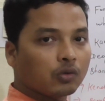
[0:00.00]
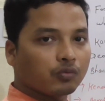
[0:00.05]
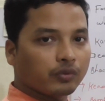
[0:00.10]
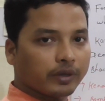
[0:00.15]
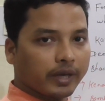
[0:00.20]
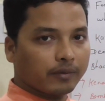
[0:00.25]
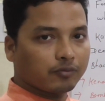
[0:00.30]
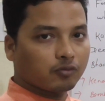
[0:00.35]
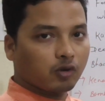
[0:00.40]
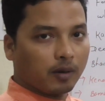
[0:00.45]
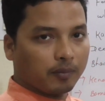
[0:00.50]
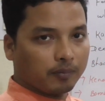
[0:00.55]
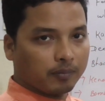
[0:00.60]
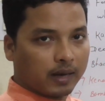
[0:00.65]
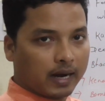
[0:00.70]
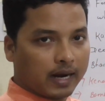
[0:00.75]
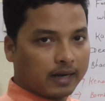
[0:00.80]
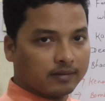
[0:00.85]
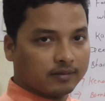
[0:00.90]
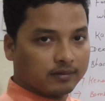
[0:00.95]
we have to
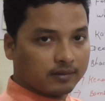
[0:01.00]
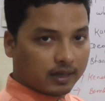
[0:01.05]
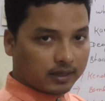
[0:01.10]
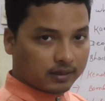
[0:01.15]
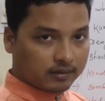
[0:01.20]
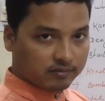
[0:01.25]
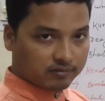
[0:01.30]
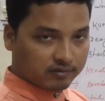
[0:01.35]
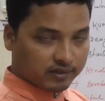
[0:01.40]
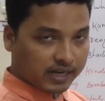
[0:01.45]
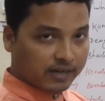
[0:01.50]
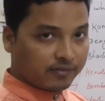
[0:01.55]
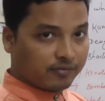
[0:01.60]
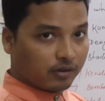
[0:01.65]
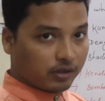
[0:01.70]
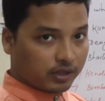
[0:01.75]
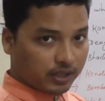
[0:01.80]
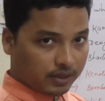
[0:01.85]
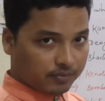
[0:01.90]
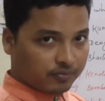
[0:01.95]
apply that
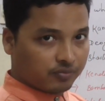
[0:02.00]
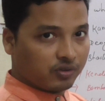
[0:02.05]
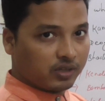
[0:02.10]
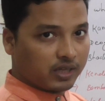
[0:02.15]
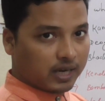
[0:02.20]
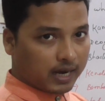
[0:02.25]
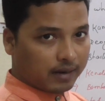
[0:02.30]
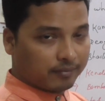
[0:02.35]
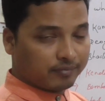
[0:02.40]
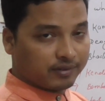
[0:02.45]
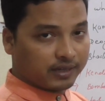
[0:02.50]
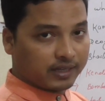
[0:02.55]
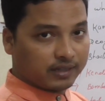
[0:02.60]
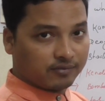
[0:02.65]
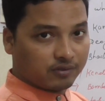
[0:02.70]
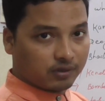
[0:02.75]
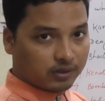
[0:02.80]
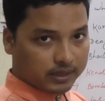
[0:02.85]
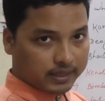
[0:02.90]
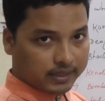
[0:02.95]
rainfall if we have
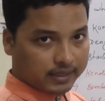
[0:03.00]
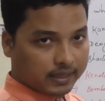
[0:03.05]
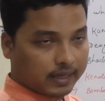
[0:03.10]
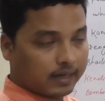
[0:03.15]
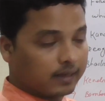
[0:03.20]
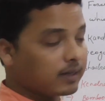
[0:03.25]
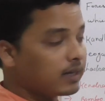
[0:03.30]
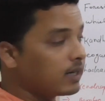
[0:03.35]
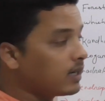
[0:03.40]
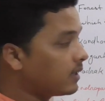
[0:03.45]
rainfall data